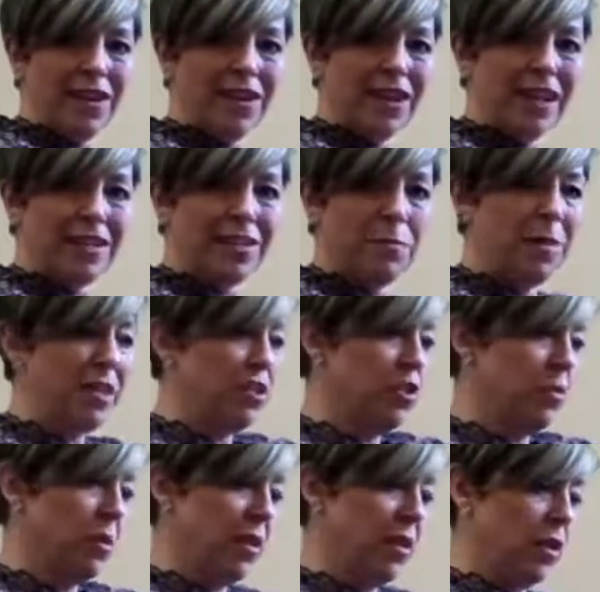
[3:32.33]
Okay, so make
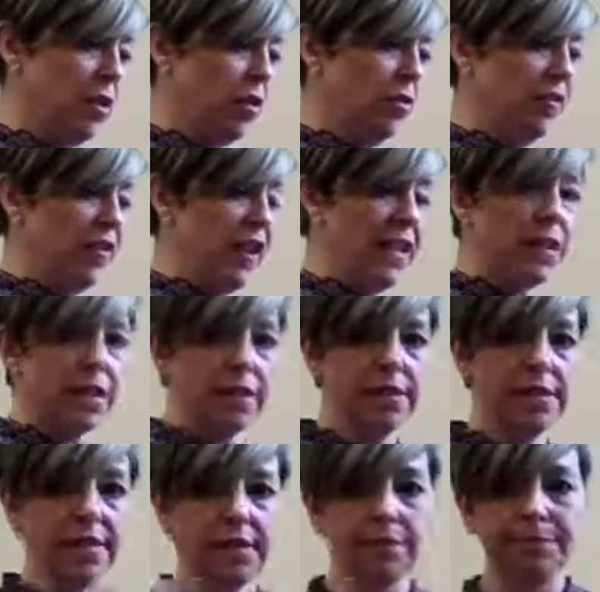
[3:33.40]
sure that your
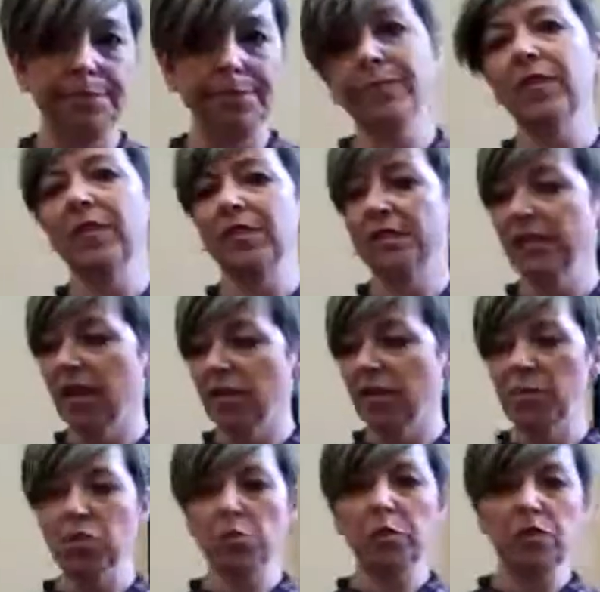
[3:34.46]
fingers
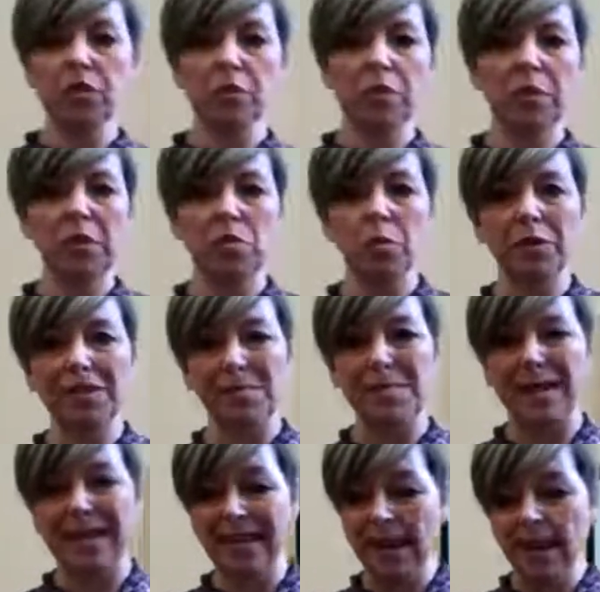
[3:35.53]
decide which one's you and which one's
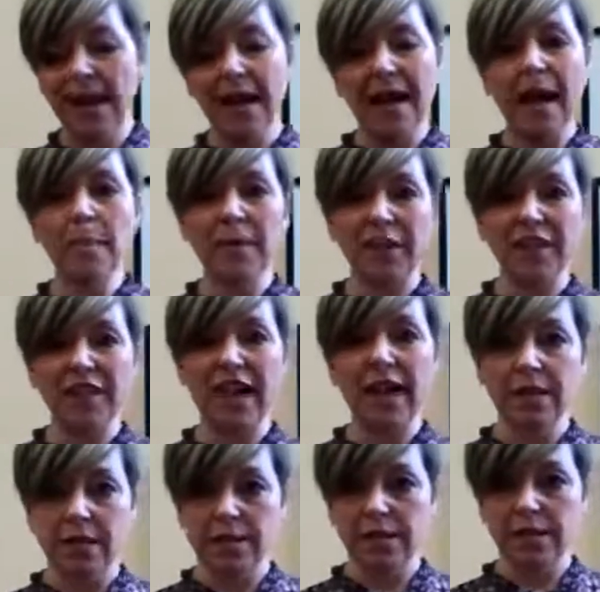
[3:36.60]
me. I'm
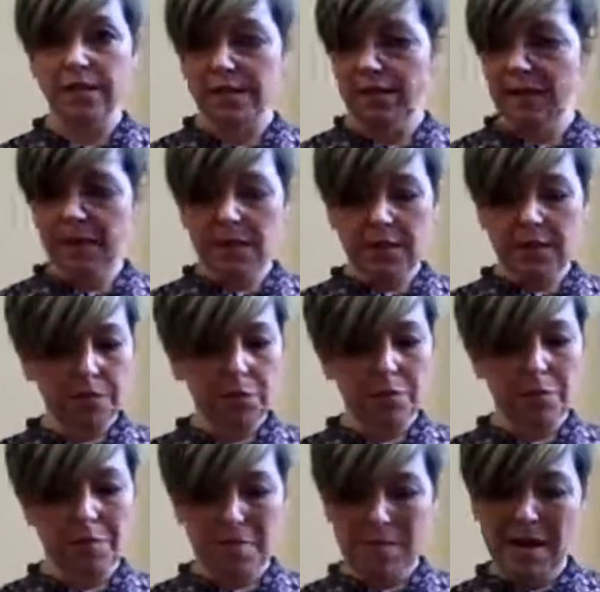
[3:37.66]
left-handed,
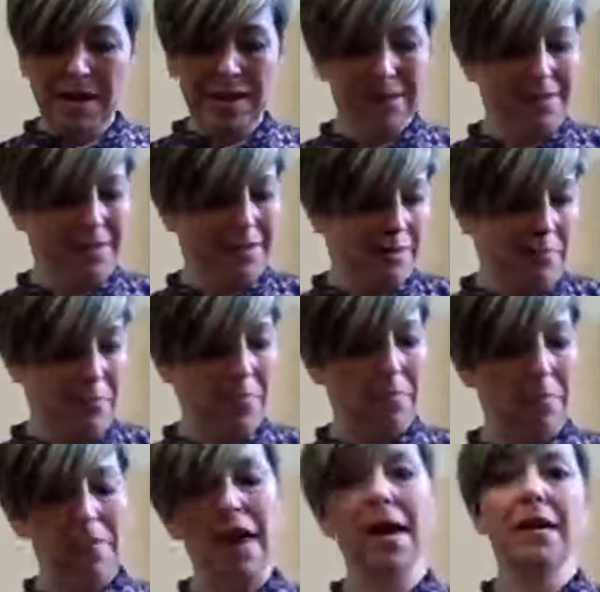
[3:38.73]
so mine's
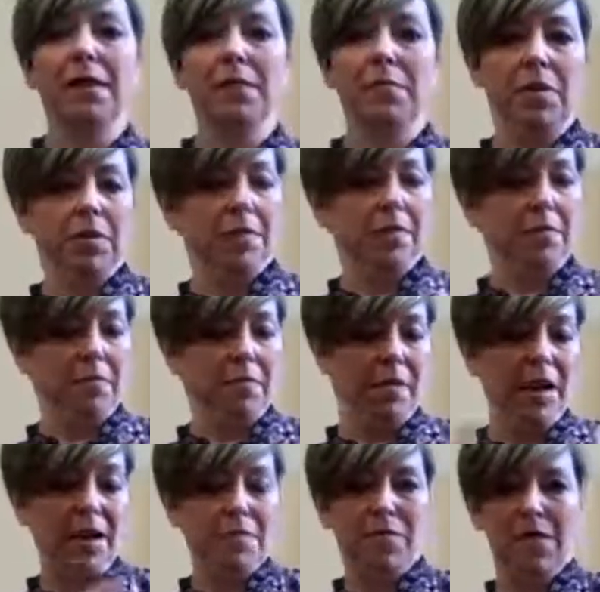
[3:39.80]
I'm,
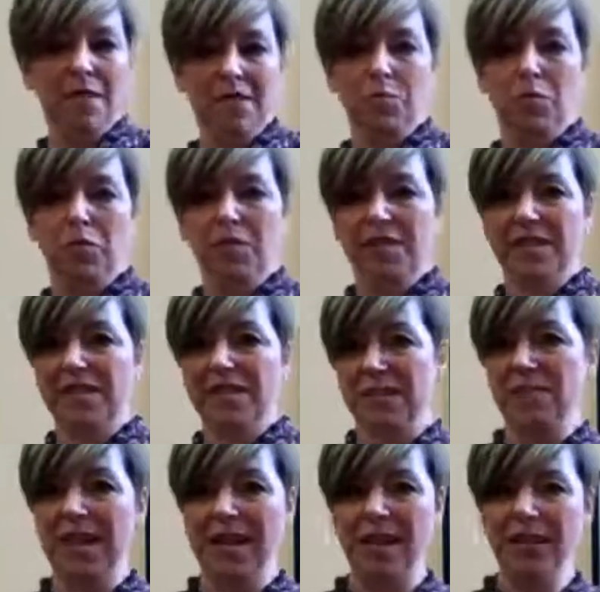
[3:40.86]
I'm this one because this
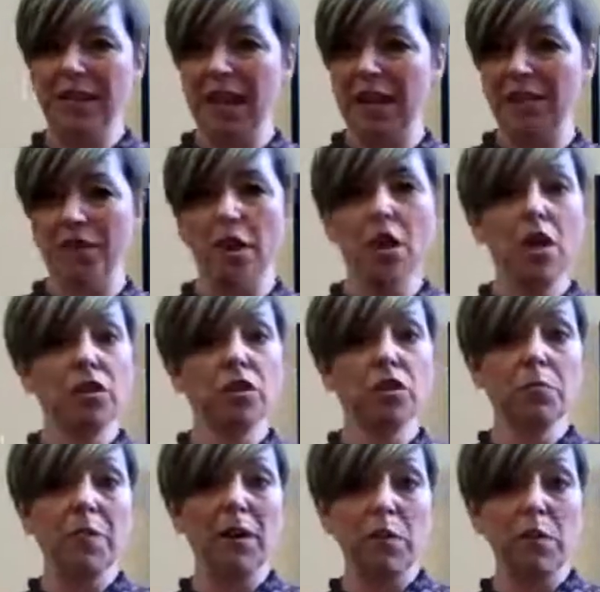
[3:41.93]
is my left hand.
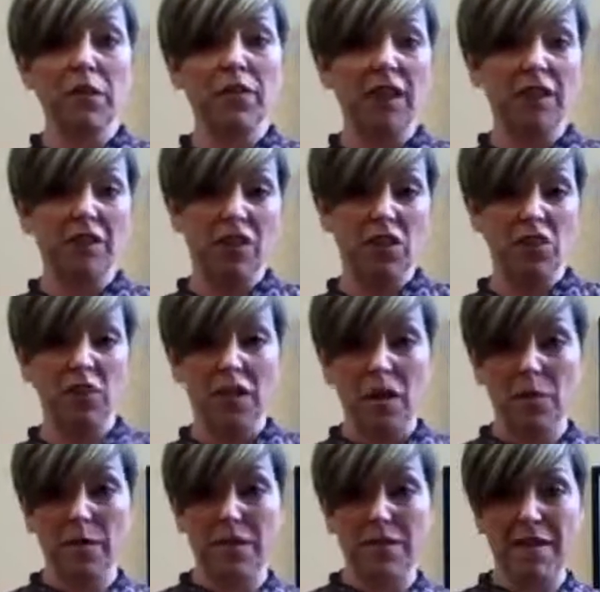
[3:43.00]
You might well find that you're
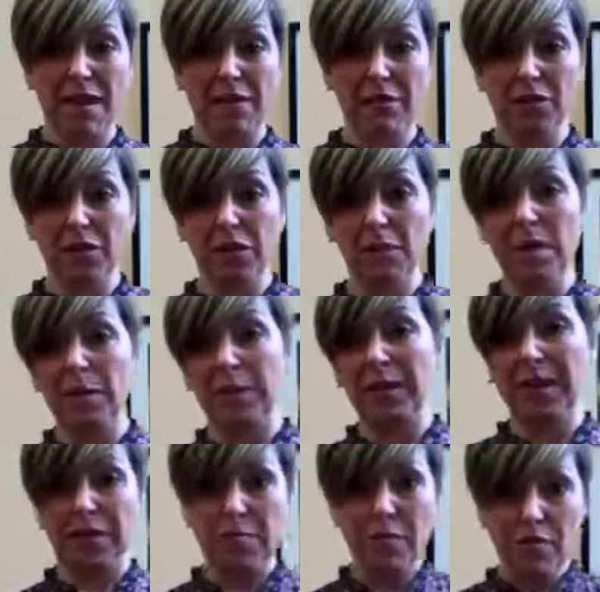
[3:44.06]
that way around. You might be
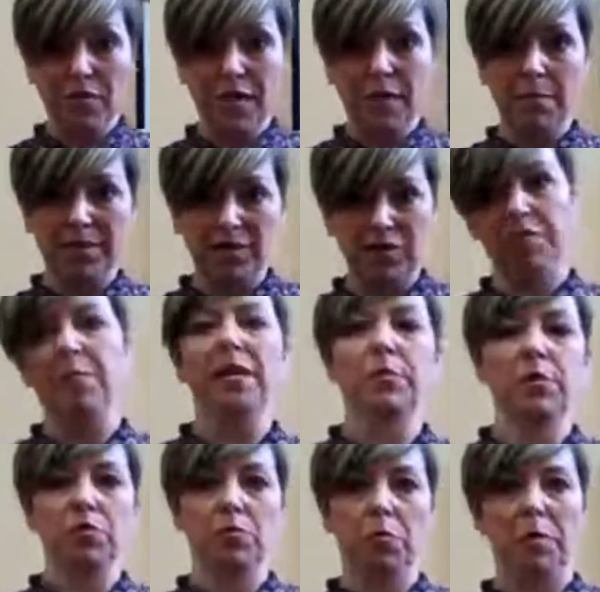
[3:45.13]
like a mirror image of me,
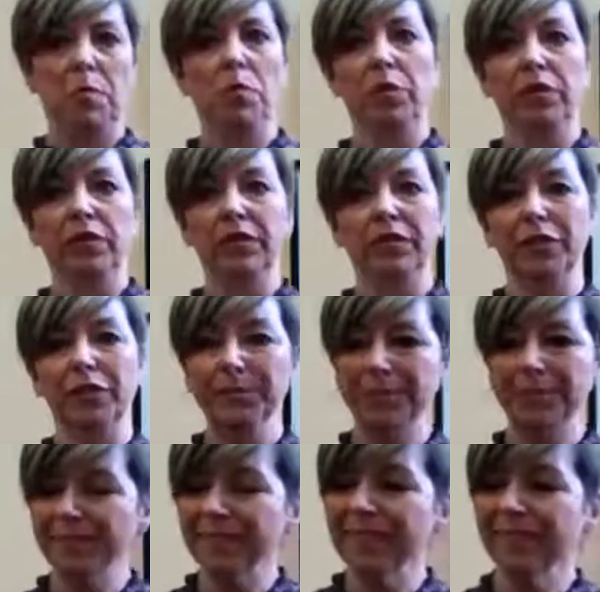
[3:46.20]
which would be wonderful.
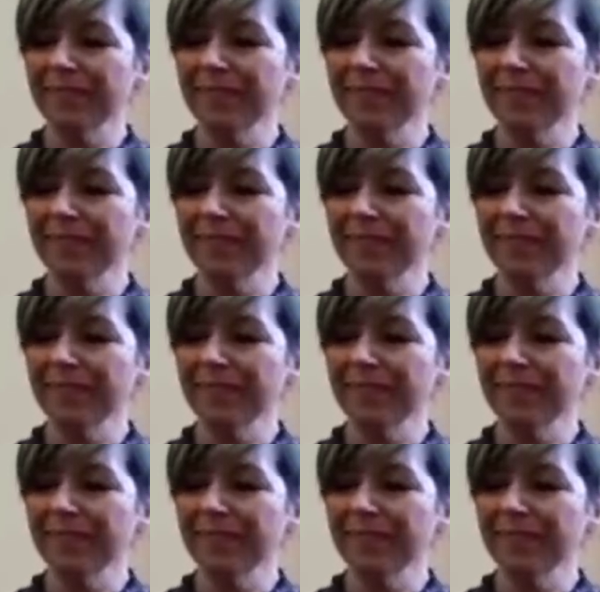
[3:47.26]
